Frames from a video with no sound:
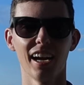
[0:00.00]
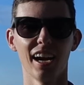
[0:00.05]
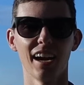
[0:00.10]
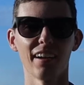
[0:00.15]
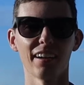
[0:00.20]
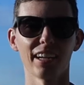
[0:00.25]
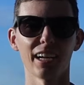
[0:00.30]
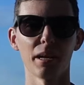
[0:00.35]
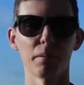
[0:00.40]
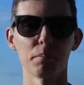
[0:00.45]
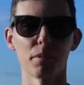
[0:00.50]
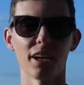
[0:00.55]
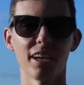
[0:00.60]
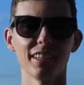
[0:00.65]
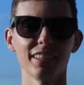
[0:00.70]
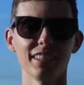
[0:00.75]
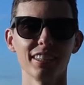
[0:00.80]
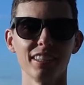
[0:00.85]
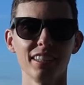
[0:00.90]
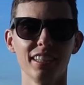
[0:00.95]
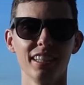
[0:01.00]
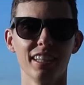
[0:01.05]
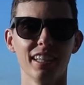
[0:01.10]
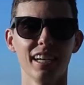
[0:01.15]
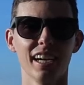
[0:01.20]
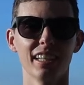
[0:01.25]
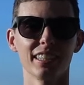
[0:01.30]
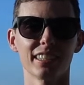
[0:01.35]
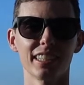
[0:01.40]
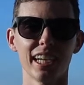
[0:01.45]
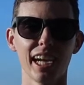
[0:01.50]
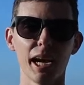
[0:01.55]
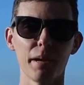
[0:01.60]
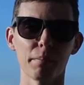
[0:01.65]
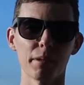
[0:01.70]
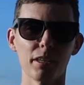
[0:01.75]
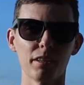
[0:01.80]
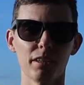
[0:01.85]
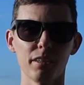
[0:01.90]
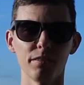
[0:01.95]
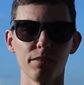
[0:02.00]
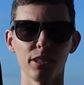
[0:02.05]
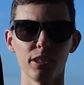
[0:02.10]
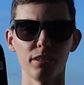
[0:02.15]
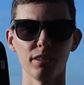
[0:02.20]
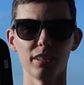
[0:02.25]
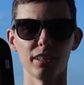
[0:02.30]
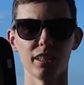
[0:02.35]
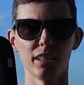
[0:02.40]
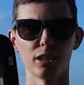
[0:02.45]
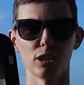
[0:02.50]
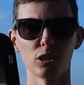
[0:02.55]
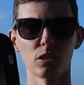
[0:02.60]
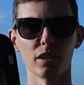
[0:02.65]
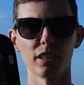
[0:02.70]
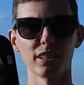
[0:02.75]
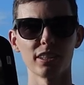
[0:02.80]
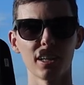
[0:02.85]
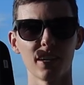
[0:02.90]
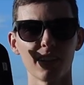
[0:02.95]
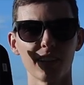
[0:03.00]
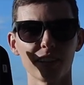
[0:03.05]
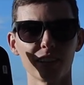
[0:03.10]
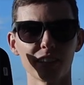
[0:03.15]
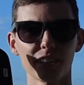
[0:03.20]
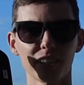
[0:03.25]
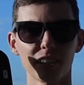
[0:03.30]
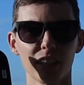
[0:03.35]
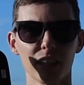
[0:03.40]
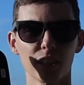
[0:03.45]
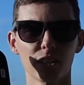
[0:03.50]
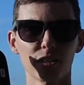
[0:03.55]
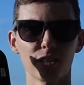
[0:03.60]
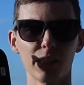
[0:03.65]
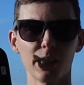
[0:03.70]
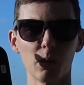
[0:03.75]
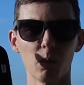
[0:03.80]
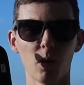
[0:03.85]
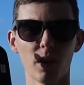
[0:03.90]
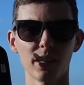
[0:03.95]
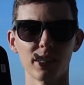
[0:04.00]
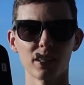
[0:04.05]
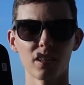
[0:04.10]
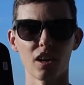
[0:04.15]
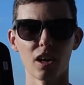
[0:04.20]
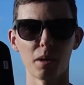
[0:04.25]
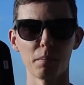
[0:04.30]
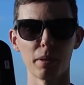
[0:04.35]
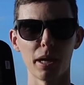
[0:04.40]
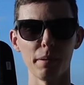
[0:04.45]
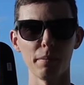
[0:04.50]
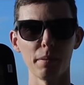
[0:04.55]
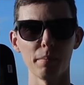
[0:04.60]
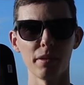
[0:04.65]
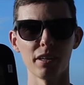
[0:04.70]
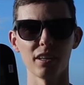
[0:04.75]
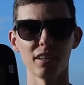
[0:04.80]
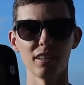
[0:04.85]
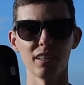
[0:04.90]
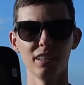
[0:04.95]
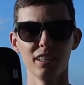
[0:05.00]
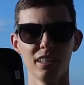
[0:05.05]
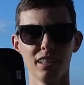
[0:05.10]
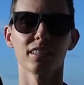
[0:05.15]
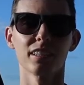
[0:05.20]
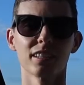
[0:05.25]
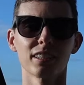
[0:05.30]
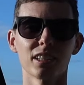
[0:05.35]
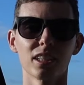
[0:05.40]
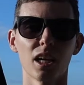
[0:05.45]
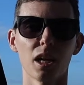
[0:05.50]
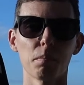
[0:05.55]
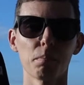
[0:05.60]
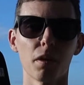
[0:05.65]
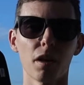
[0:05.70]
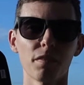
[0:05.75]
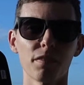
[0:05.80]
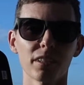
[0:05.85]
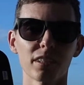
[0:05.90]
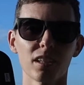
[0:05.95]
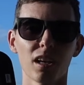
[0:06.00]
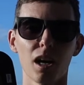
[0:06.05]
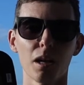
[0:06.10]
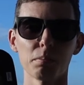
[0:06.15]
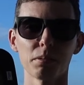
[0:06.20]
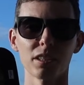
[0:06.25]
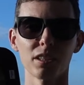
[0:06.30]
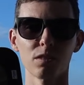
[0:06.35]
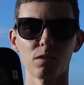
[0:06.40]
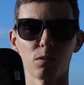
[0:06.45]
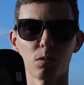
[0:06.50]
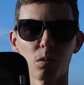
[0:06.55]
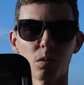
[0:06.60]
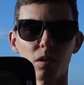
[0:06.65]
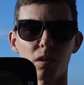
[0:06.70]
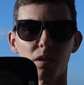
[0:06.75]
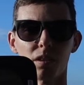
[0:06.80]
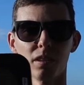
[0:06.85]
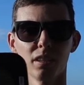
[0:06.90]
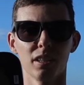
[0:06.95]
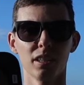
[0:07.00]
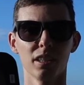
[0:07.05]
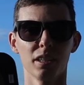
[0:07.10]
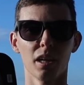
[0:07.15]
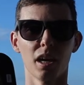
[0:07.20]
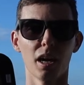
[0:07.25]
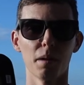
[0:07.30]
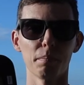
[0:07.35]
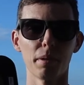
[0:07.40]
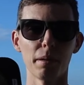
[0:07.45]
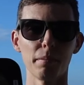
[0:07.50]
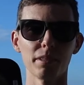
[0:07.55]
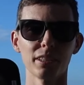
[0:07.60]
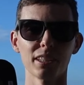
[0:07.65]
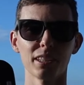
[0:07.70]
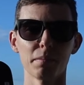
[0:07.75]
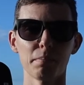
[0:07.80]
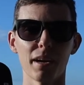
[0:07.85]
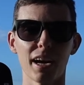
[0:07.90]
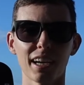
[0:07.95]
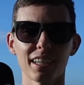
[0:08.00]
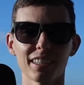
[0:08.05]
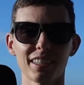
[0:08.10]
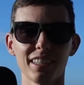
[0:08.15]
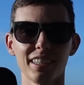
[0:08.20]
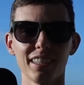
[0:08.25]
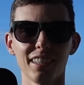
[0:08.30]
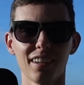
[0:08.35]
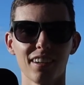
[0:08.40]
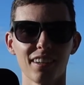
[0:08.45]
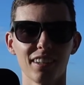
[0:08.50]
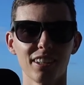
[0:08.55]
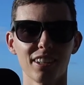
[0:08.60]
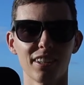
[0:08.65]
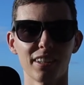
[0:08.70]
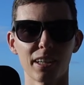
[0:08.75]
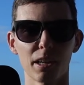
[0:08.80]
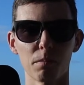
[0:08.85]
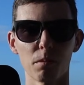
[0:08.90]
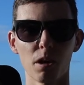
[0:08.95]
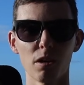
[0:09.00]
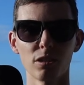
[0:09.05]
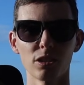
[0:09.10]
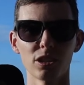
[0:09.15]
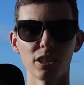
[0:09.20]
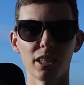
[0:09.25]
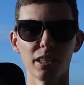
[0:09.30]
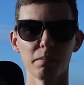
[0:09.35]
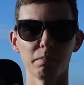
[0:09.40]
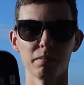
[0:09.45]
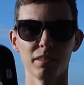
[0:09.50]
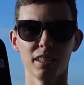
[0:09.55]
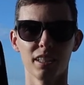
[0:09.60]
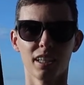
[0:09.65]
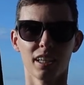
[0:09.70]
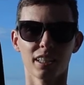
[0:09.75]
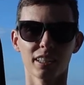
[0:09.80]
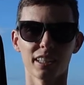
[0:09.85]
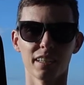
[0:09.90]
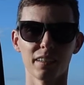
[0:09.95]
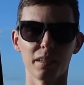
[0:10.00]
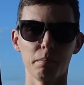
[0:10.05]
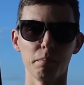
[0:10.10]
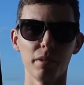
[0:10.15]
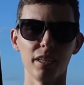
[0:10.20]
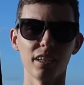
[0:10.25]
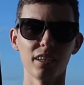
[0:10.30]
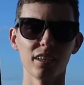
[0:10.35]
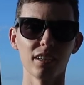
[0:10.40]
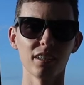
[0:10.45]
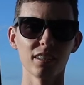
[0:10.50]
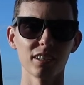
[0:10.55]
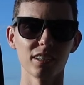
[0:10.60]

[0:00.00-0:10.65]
Howdy, I'm Brandon, and today I'm going to review the Jotutus 3-in-1 car baby mirror. This is a perfect option for uh, babies in the back seat uh, during a road trip. They have the mirror